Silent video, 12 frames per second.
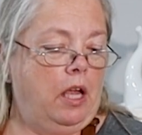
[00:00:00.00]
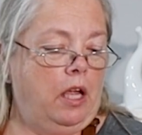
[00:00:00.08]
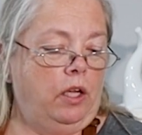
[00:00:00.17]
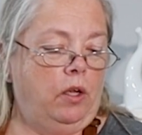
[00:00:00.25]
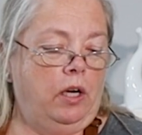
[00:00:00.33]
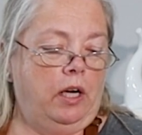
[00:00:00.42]

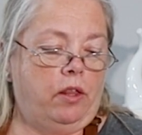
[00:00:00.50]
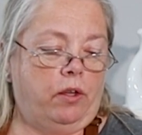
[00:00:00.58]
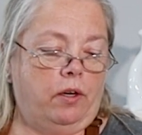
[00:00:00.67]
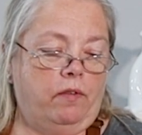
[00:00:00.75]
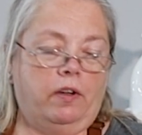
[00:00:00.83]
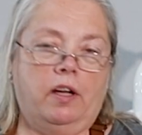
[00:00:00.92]
You need
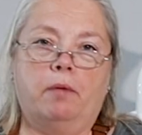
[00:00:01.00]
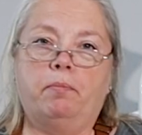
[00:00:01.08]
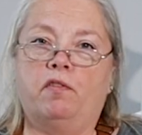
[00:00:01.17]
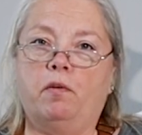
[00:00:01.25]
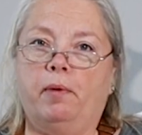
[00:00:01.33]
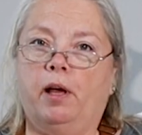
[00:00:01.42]
1/3 cup
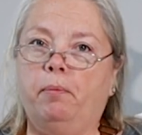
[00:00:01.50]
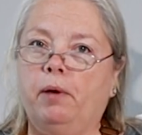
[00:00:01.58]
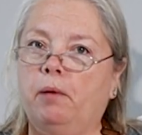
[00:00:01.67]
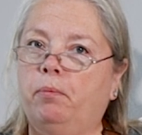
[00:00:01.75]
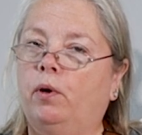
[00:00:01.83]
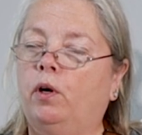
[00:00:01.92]
of a bell
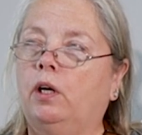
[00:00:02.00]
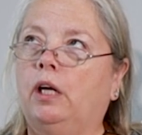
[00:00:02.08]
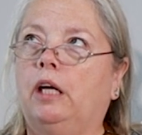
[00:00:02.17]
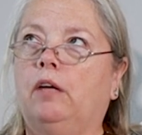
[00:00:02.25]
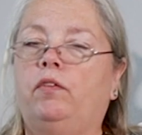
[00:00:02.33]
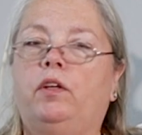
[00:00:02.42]
pepper.
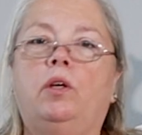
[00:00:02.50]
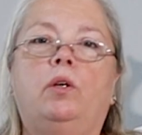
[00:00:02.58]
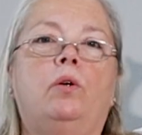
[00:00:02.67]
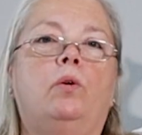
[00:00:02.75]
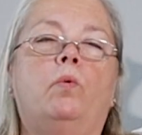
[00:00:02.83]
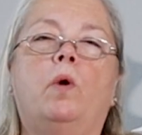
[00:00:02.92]
If
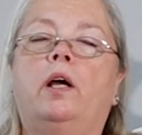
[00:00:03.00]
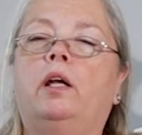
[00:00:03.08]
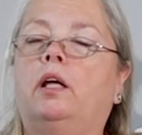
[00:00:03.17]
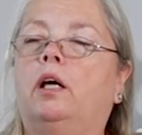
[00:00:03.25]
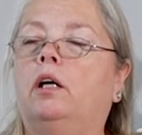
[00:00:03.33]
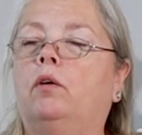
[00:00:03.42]
you
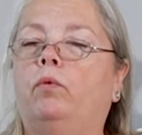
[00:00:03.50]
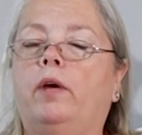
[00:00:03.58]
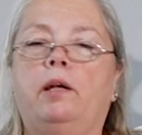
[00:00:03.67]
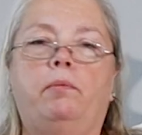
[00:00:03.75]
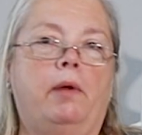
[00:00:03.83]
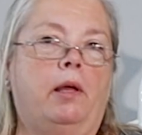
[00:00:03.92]
want a
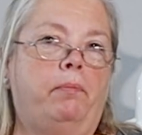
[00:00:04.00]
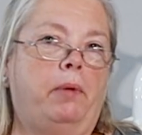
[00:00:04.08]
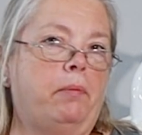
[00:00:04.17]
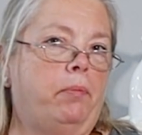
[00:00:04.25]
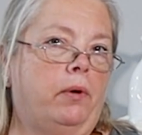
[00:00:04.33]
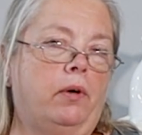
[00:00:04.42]
red bell
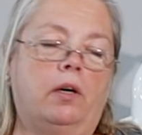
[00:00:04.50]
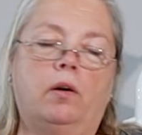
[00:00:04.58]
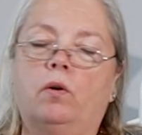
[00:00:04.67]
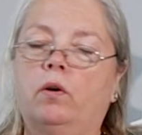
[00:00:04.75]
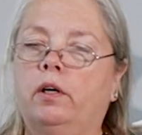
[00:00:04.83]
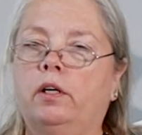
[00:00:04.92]
pepper,
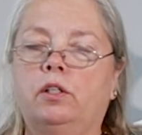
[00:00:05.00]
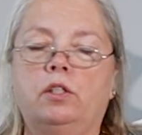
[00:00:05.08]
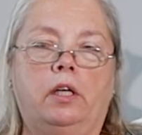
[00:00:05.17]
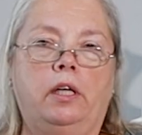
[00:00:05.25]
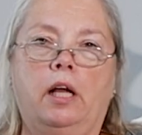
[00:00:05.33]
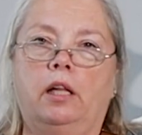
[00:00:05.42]
orange,
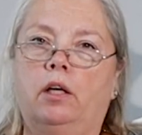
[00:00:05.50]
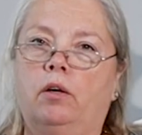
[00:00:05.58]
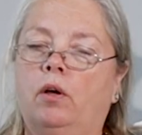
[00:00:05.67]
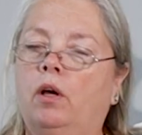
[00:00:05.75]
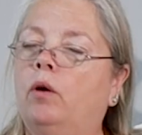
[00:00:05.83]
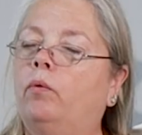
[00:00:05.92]
a
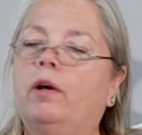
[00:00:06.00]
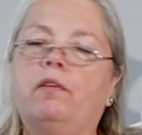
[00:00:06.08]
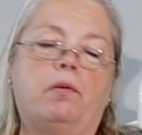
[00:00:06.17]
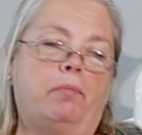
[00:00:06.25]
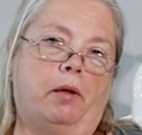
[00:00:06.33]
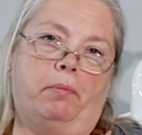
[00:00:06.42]
yellow,
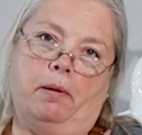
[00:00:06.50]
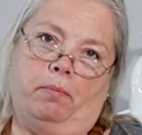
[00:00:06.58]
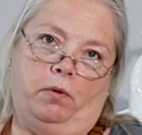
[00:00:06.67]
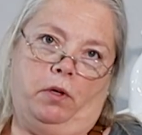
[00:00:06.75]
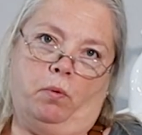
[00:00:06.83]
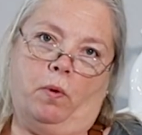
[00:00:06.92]
whatever bell
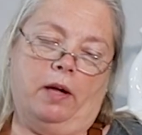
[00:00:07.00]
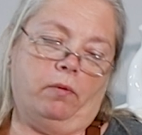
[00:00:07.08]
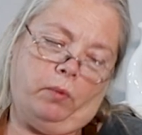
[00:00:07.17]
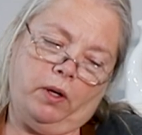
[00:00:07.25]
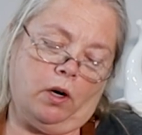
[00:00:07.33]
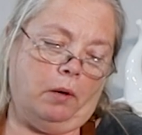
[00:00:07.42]
pepper you
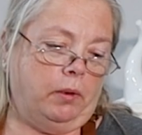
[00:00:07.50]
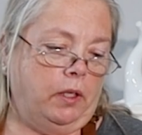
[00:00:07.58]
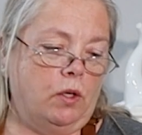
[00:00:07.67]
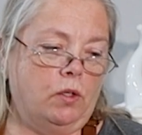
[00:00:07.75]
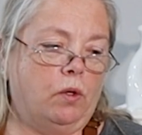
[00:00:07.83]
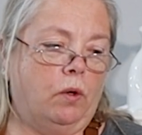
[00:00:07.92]
want. We normally
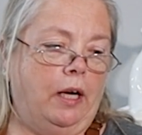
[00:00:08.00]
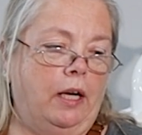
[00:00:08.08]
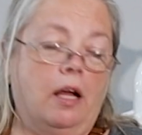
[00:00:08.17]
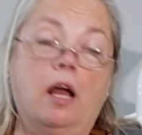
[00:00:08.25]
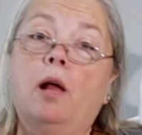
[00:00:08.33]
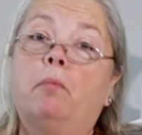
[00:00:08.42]
use
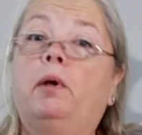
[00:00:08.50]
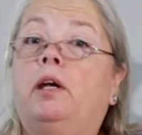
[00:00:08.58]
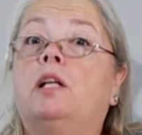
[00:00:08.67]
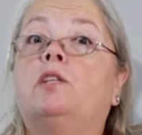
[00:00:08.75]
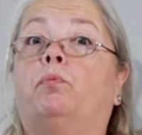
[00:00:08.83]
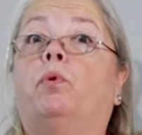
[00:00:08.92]
green, but
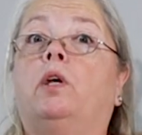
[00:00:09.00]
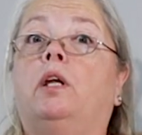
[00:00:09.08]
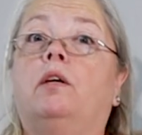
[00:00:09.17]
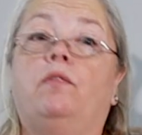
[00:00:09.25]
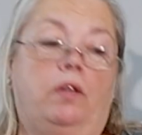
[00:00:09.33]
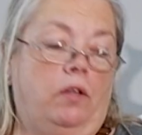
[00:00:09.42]
it is
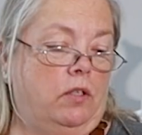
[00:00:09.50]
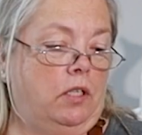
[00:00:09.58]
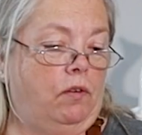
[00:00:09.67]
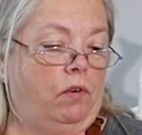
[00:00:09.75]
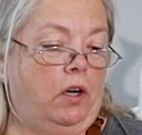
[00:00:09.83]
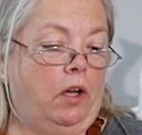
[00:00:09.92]
pretty if you use a
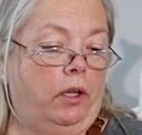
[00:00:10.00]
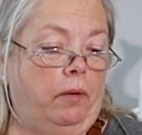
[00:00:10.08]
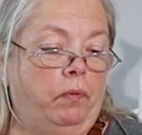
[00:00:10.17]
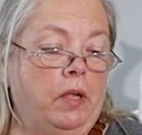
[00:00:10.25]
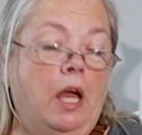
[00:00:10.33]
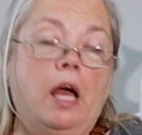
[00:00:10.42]
different
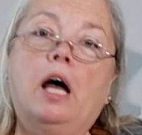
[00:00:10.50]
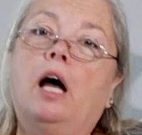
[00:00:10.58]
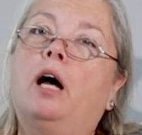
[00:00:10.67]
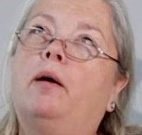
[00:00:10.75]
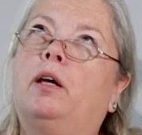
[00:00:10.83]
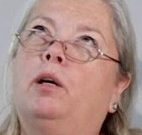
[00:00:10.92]
color.
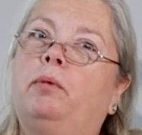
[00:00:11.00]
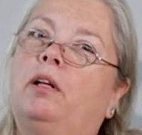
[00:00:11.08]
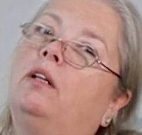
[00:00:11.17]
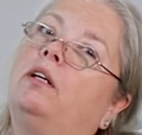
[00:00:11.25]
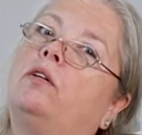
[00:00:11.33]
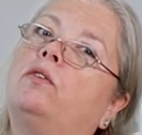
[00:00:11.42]
It'll be a
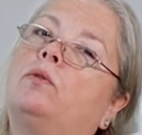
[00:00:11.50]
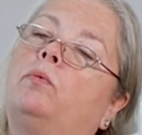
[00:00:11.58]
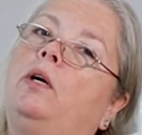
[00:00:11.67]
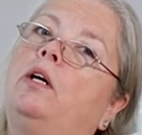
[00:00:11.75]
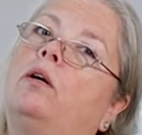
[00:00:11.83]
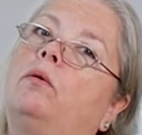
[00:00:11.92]
little
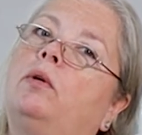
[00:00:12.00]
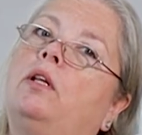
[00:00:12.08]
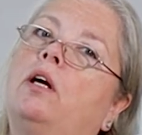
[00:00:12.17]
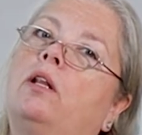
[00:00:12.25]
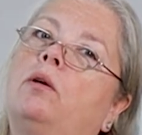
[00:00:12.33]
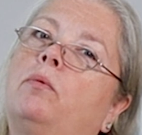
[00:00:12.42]
sweeter with
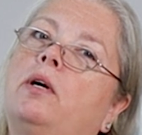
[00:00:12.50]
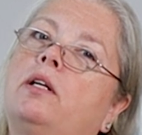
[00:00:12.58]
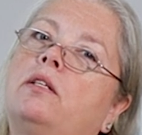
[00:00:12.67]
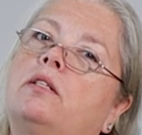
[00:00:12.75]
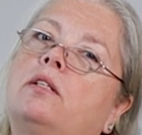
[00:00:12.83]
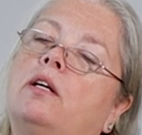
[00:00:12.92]
the other
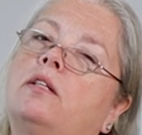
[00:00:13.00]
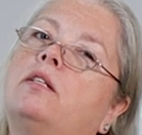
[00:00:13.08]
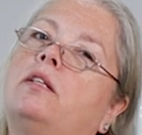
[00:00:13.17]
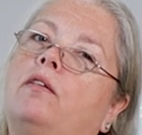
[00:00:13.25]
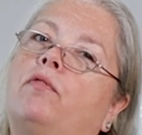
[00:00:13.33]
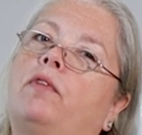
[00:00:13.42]
ones because
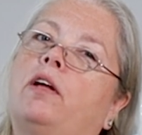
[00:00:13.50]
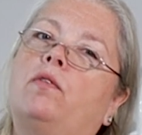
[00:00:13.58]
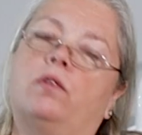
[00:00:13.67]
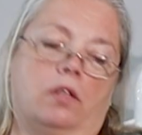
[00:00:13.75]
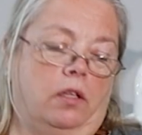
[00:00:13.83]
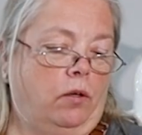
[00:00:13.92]
the
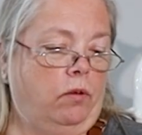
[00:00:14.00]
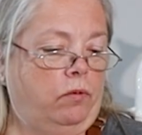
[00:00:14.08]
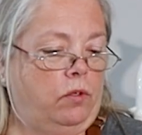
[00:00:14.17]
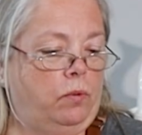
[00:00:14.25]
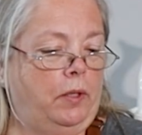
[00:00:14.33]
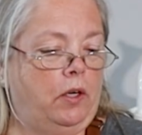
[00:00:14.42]
flavor is a little
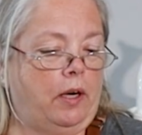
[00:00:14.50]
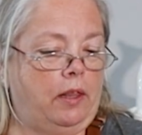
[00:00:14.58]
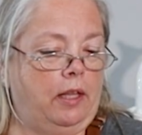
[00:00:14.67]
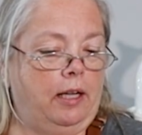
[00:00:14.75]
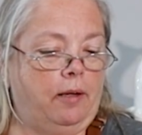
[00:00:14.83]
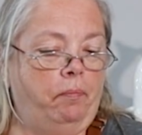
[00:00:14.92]
sweeter, I
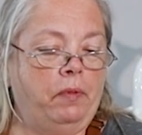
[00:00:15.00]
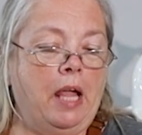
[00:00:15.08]
think.